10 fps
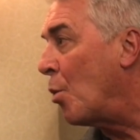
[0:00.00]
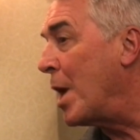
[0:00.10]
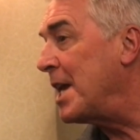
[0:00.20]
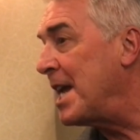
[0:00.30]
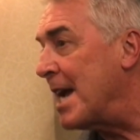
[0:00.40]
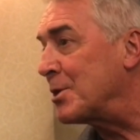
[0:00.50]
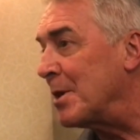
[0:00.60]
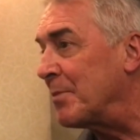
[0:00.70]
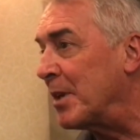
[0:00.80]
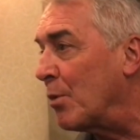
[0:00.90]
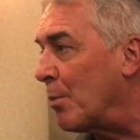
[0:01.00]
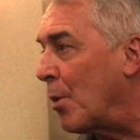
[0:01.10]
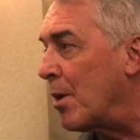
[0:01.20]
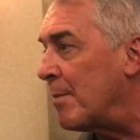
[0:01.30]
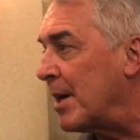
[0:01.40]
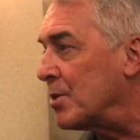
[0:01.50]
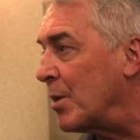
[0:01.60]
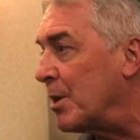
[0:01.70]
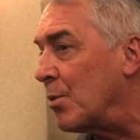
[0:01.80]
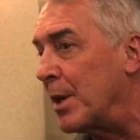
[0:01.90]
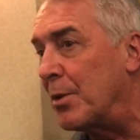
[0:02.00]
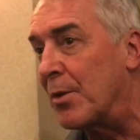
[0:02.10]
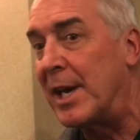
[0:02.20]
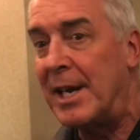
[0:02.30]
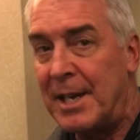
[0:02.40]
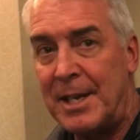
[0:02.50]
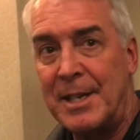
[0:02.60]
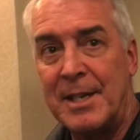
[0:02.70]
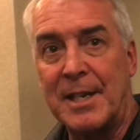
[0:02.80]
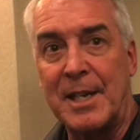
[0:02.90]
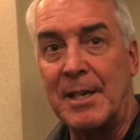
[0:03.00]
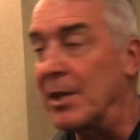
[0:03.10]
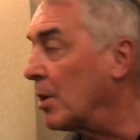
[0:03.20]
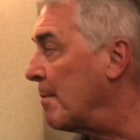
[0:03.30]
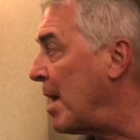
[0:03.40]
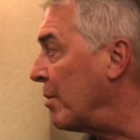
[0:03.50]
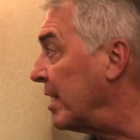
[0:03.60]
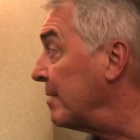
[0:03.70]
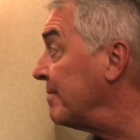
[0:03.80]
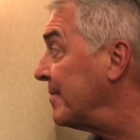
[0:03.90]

when he has something to report about 2023, he'll come out with it.